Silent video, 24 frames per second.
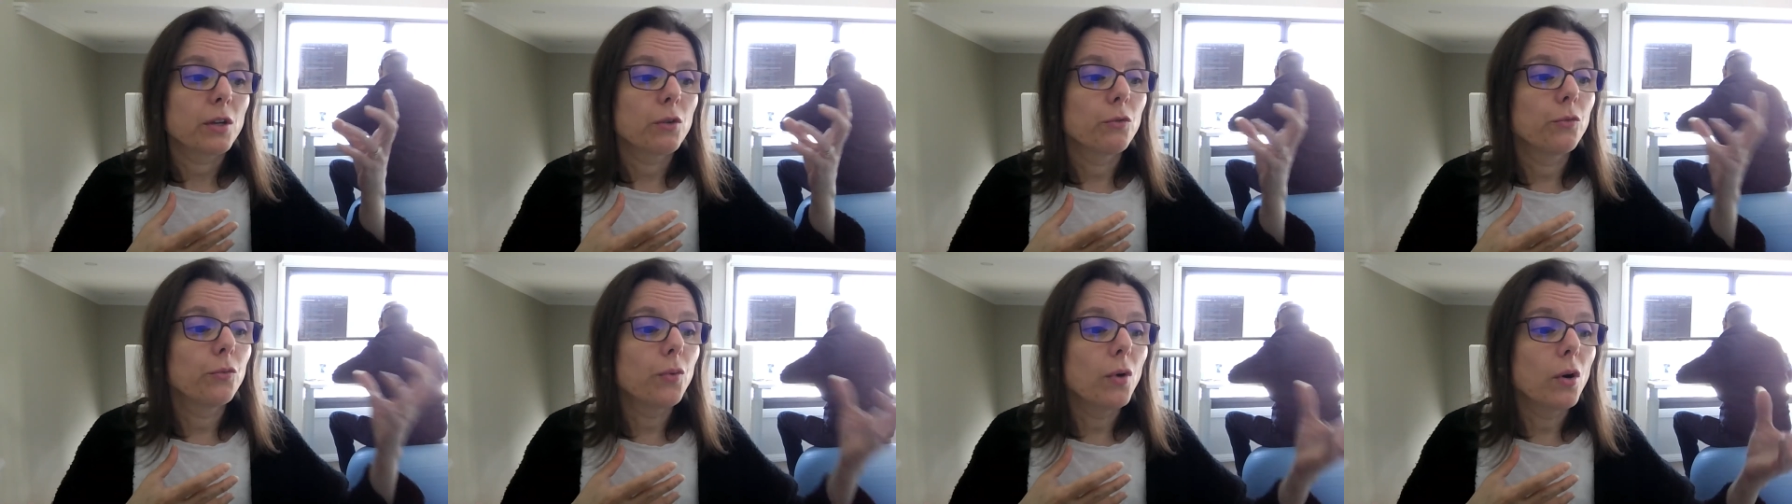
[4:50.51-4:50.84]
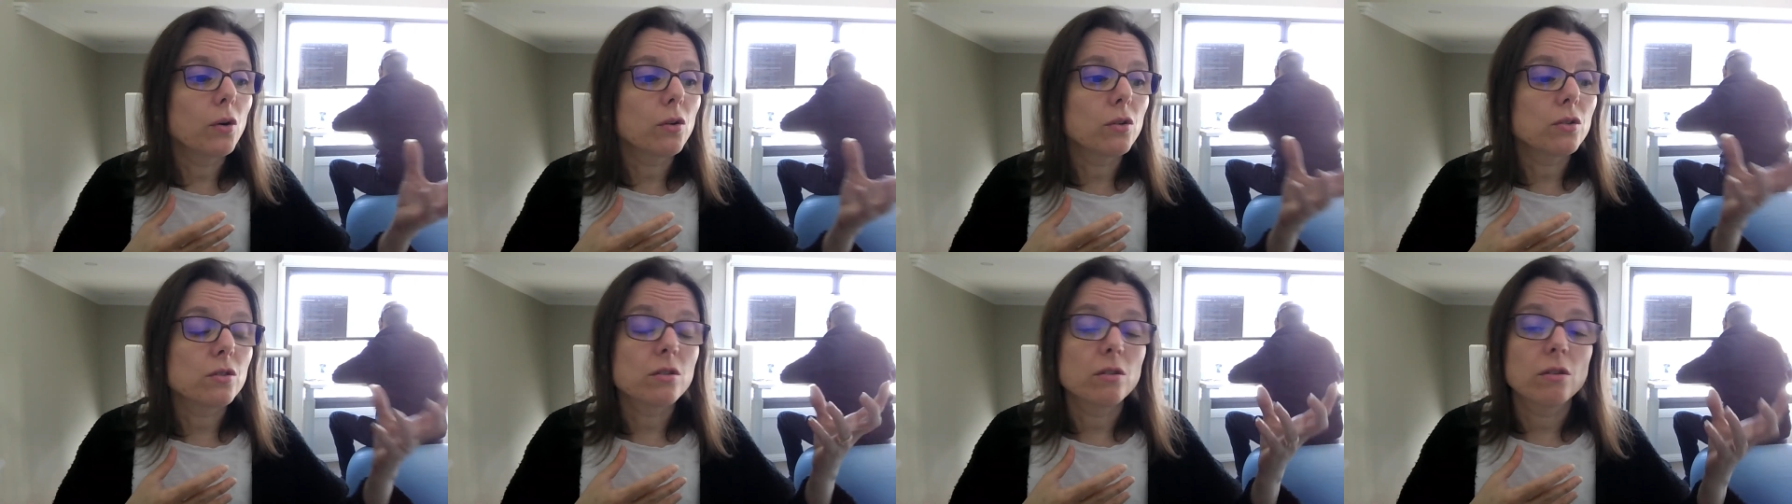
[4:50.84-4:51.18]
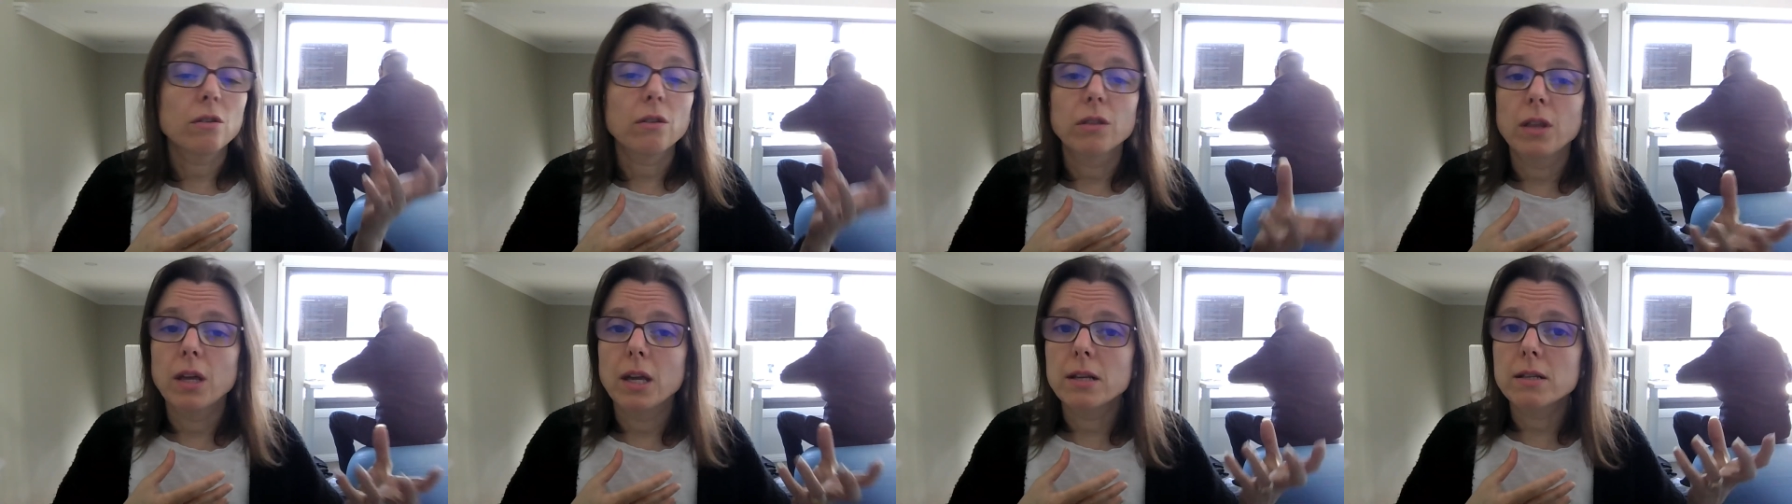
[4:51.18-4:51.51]
focus
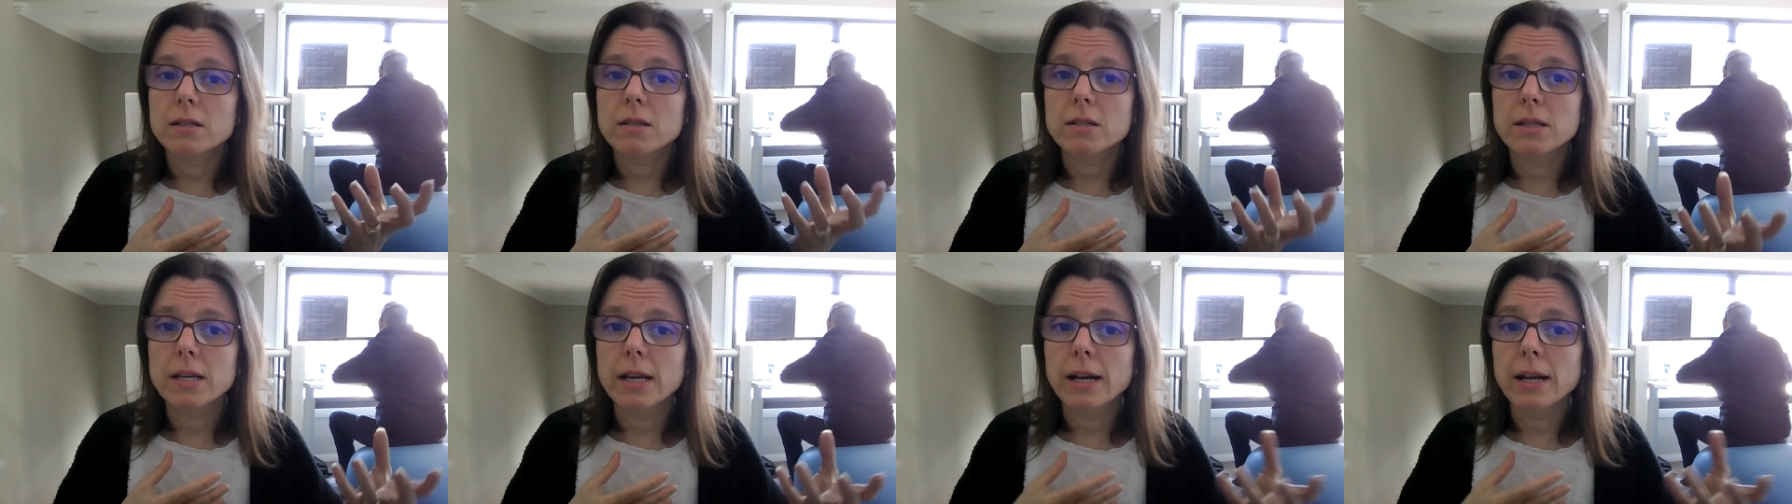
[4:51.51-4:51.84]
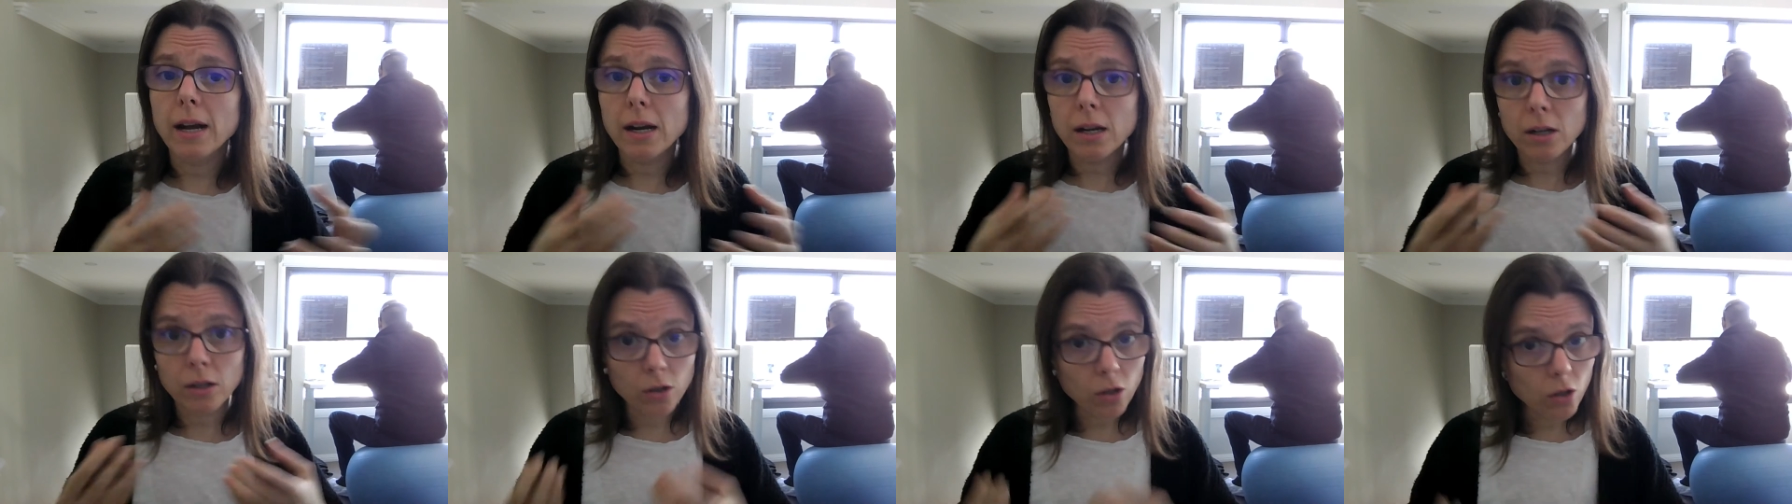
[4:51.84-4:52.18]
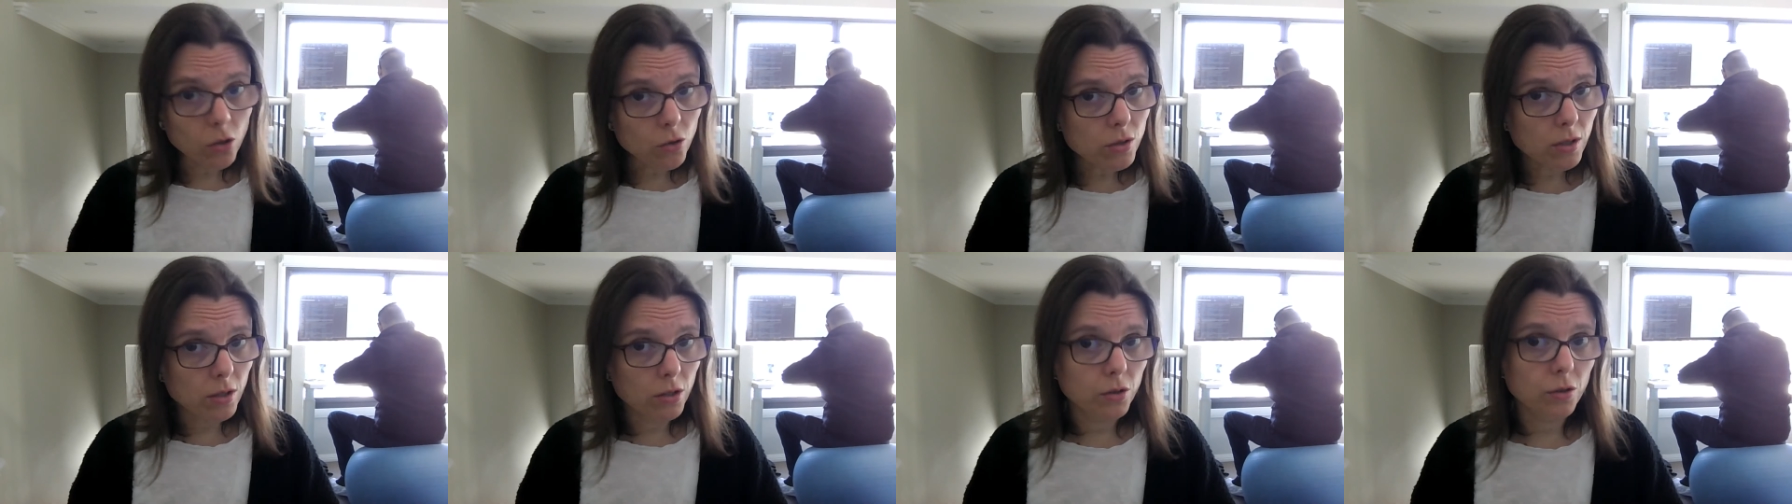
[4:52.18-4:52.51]
on things that are
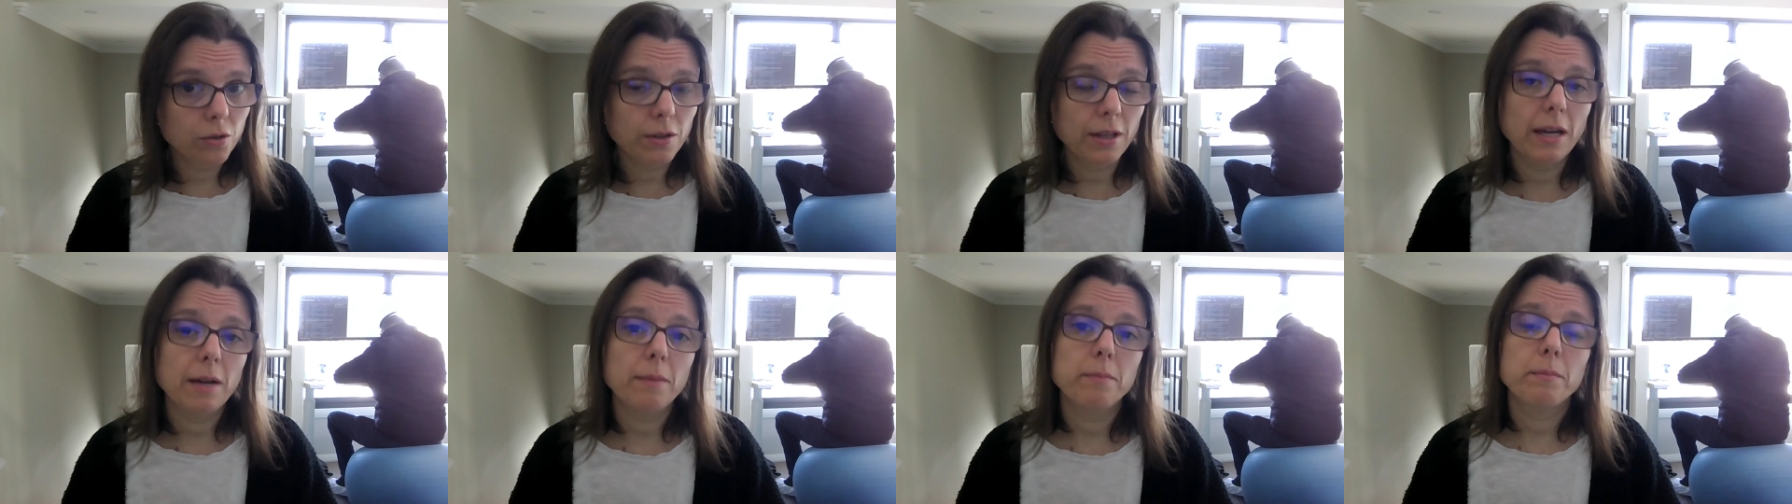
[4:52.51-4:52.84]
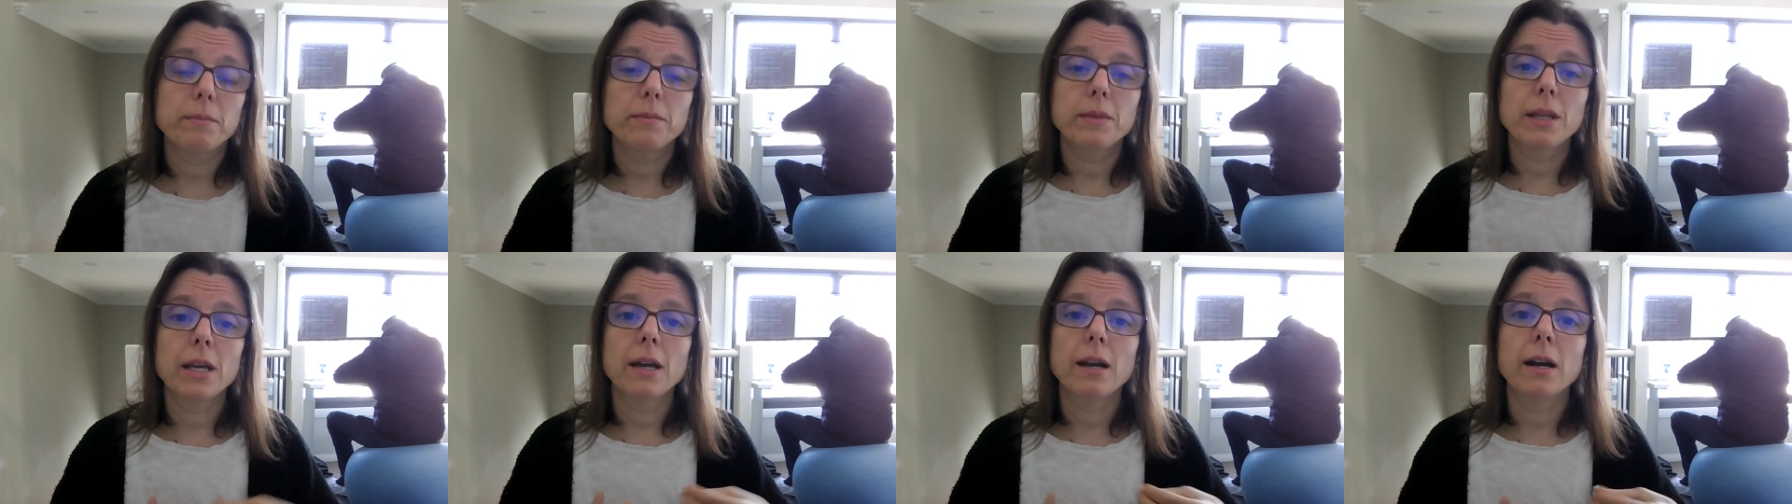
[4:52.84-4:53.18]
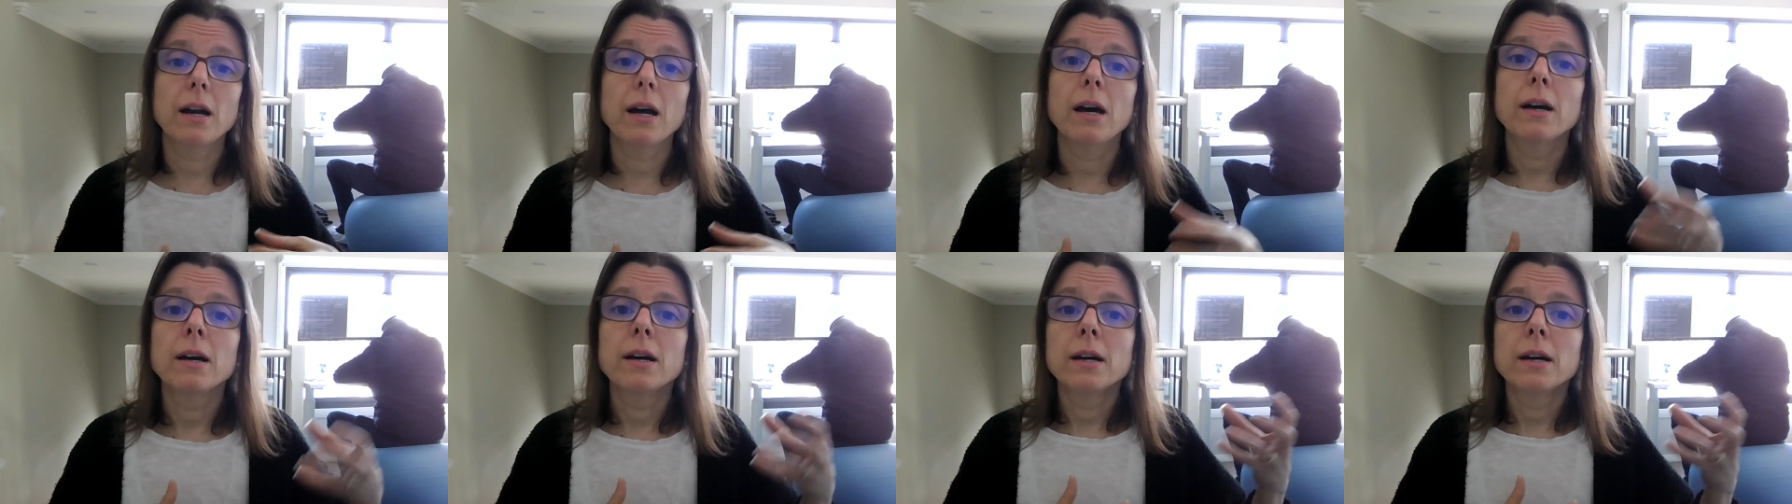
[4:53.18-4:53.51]
closer to them, that
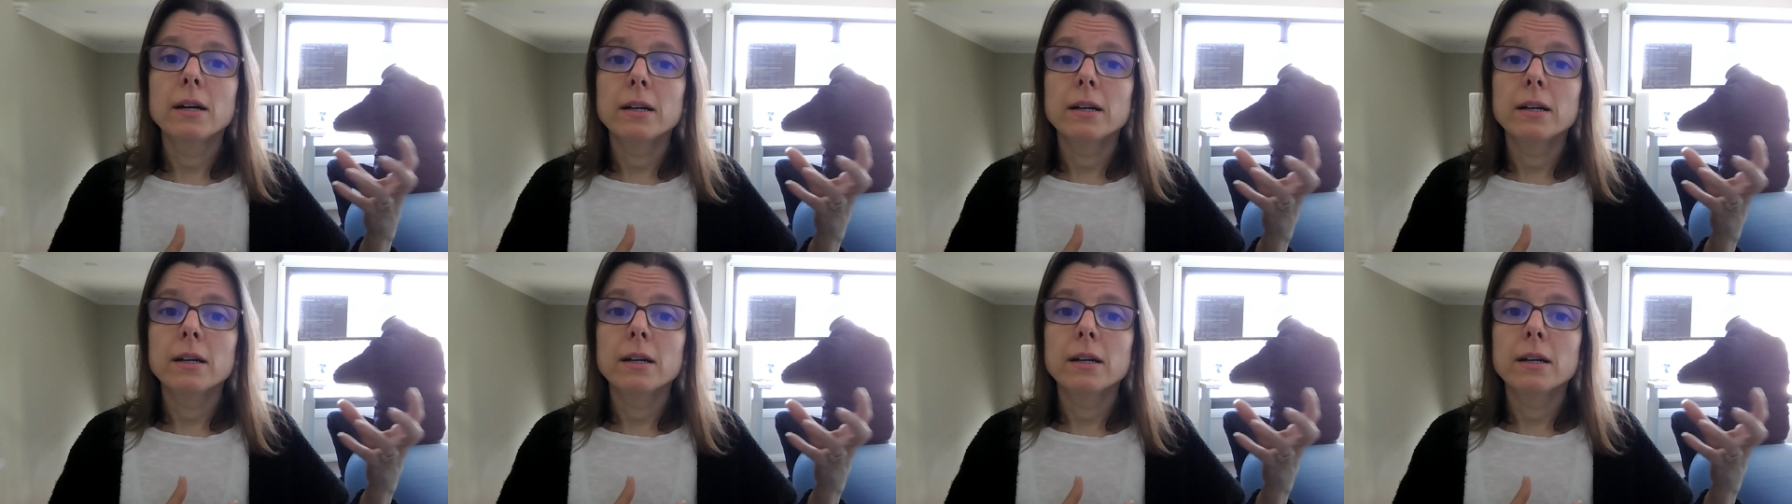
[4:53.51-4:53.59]
are